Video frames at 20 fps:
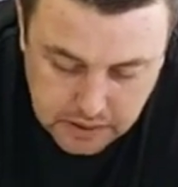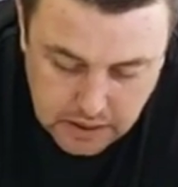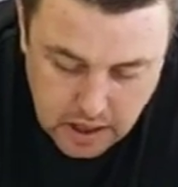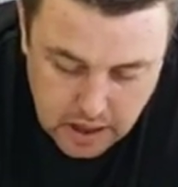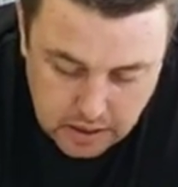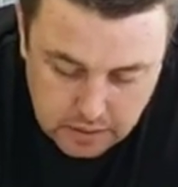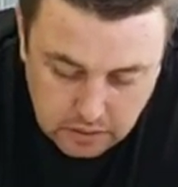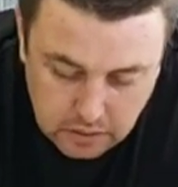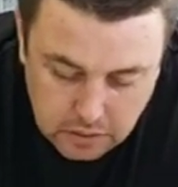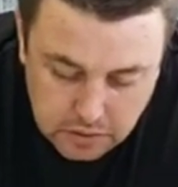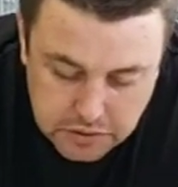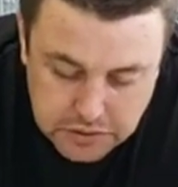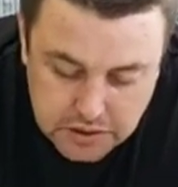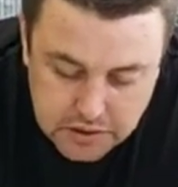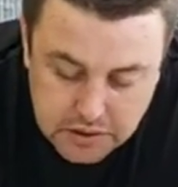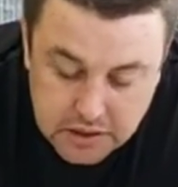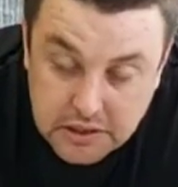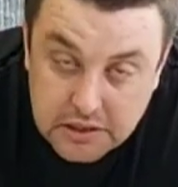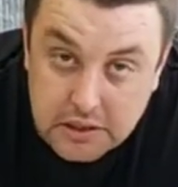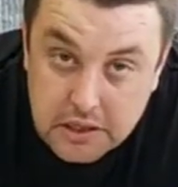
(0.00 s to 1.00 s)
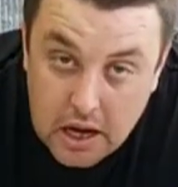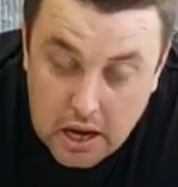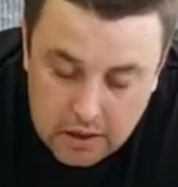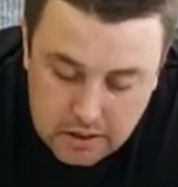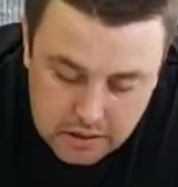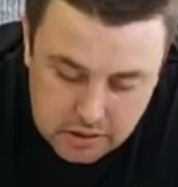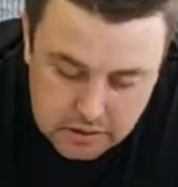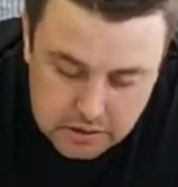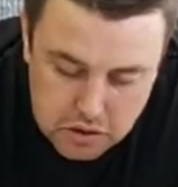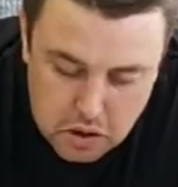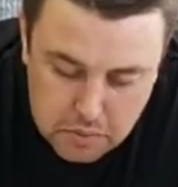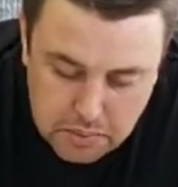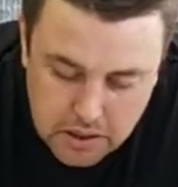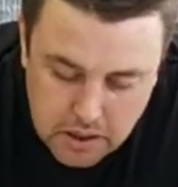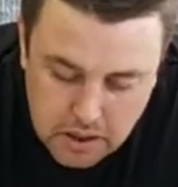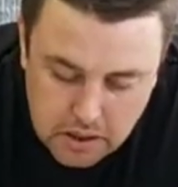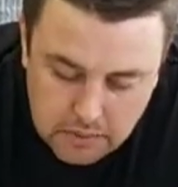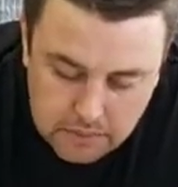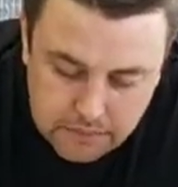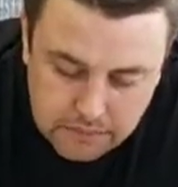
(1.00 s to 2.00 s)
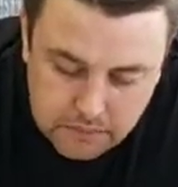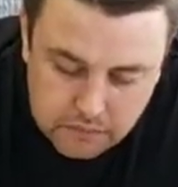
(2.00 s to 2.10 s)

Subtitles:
unloosen this nut at the top here,